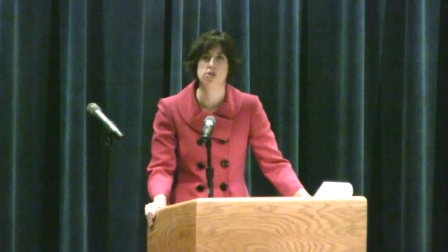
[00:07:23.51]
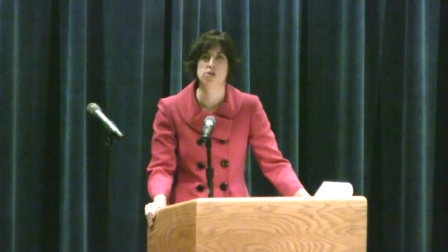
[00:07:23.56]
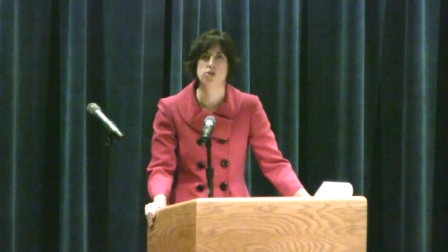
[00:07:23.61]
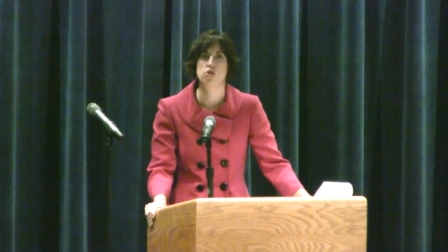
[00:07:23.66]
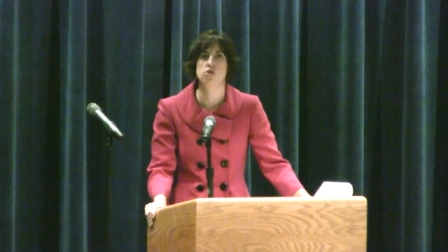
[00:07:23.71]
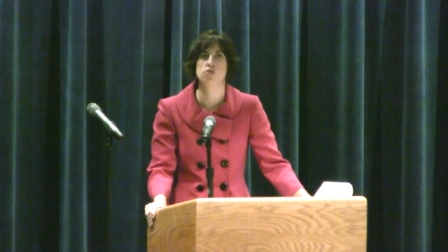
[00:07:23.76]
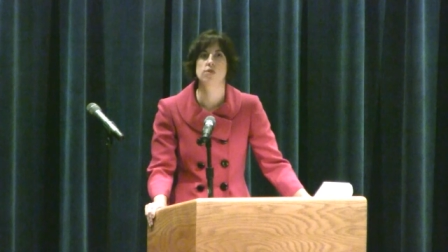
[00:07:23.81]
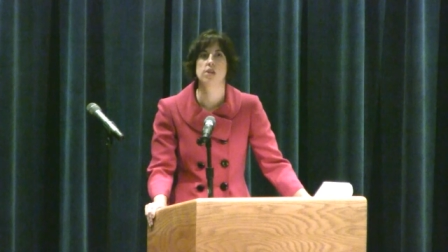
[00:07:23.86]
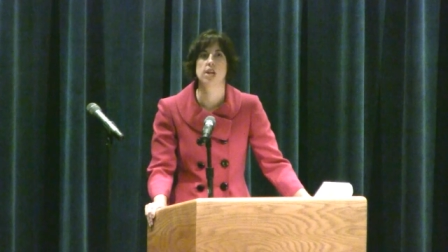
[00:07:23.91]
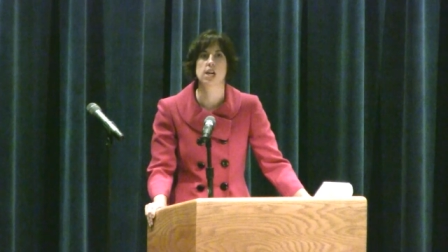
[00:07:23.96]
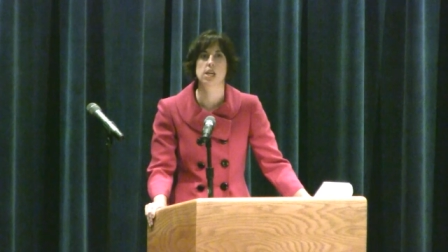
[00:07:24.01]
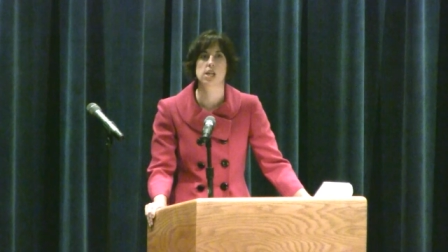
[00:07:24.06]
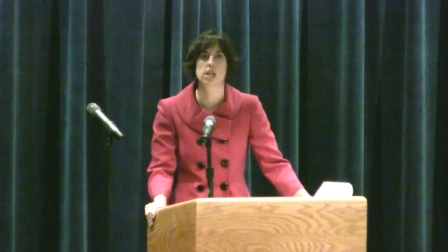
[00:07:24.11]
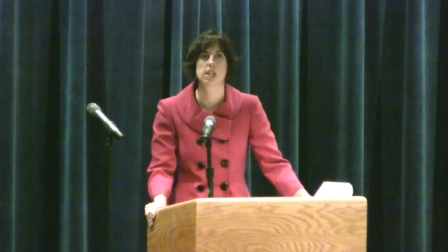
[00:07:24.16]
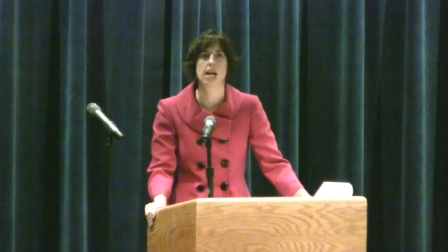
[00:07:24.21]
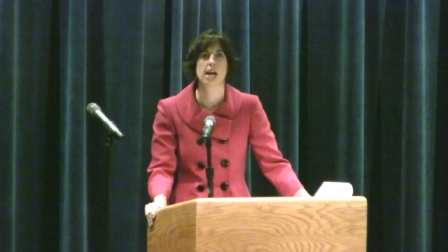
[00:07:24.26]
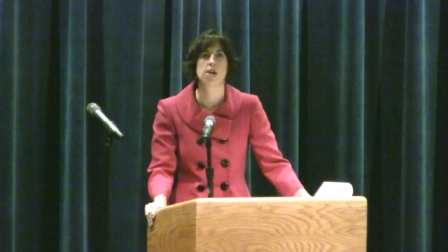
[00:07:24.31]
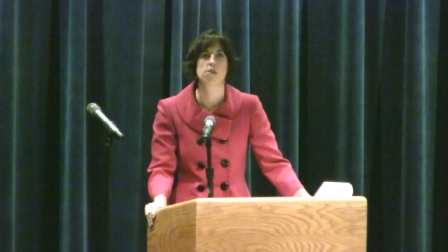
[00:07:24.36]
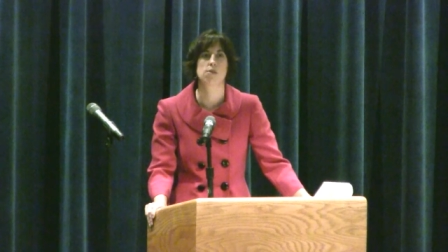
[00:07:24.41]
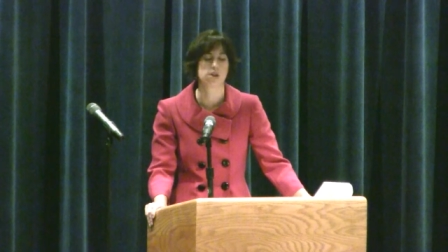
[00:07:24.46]
juvenile
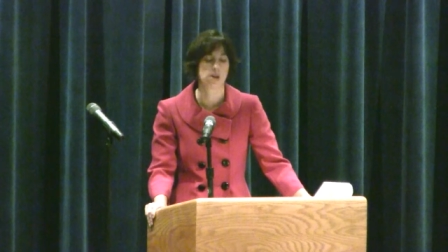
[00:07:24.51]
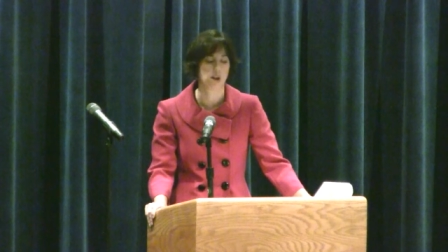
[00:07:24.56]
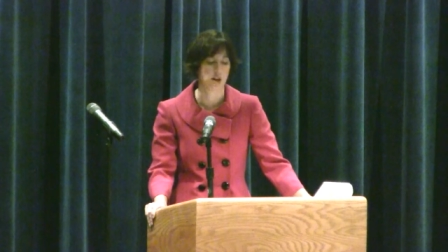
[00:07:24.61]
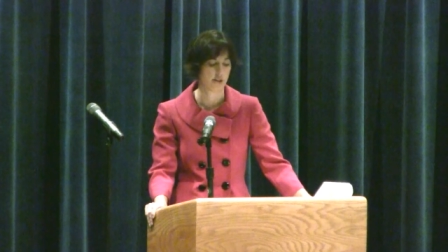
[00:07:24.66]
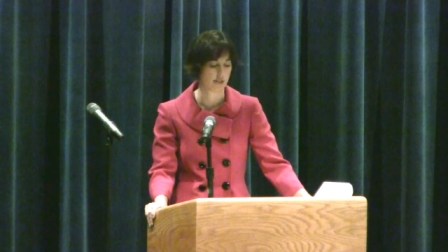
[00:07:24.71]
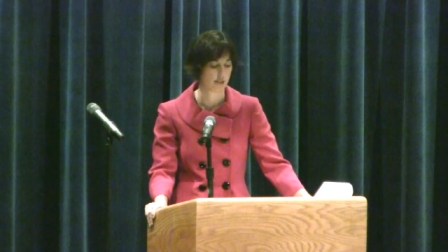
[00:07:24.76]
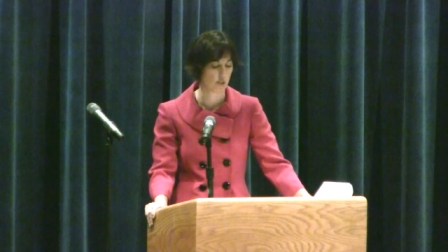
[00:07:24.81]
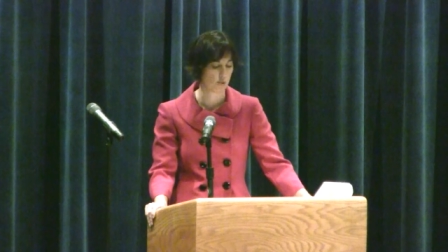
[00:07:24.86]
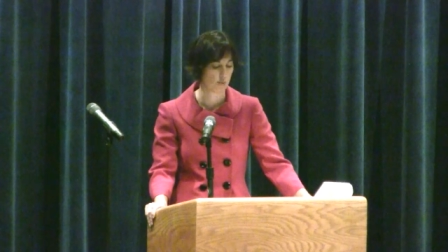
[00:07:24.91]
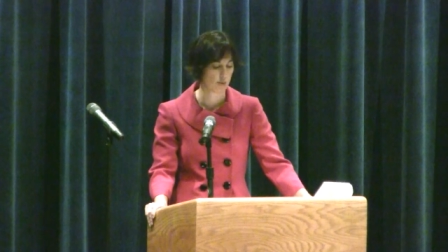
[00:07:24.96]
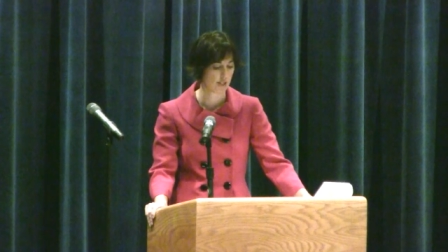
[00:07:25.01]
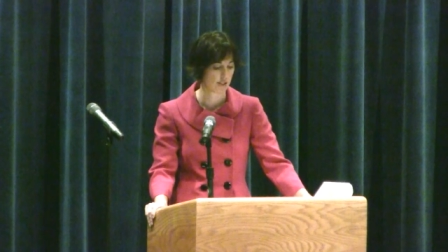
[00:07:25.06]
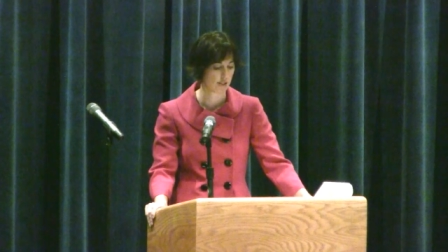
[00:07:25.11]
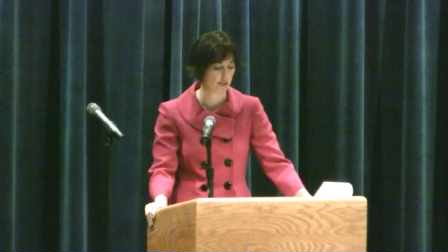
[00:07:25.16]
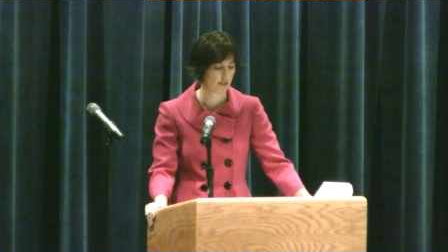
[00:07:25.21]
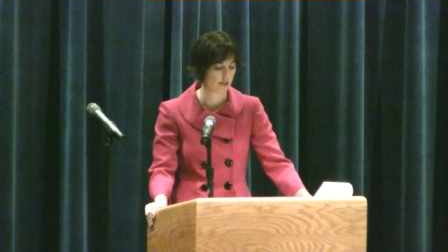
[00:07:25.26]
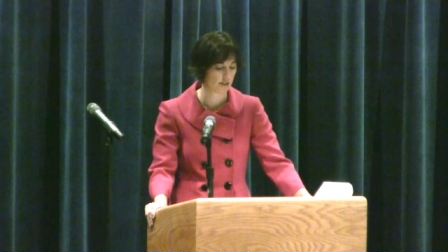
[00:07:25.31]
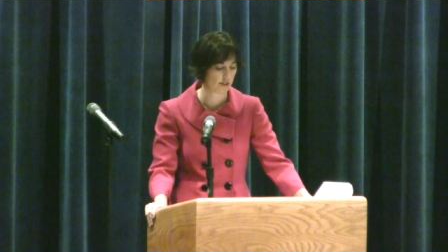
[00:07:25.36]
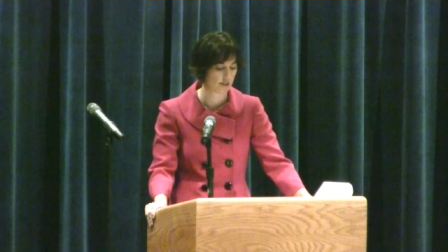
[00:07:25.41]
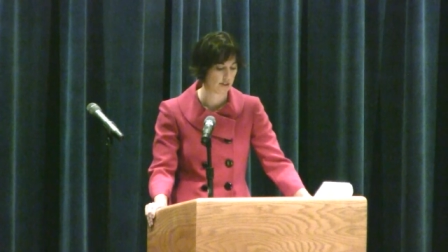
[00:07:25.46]
collateral
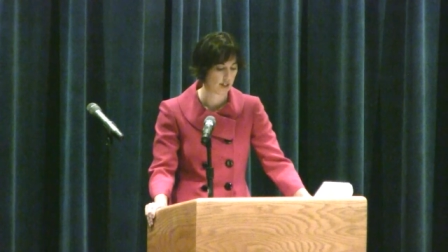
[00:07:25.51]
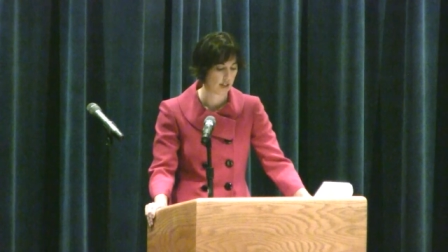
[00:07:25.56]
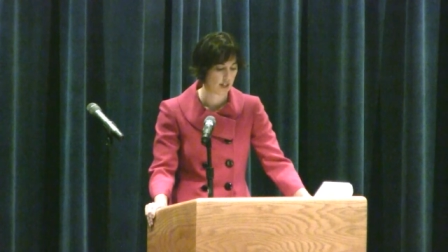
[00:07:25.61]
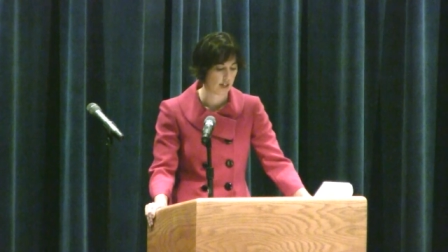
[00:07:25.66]
consequences.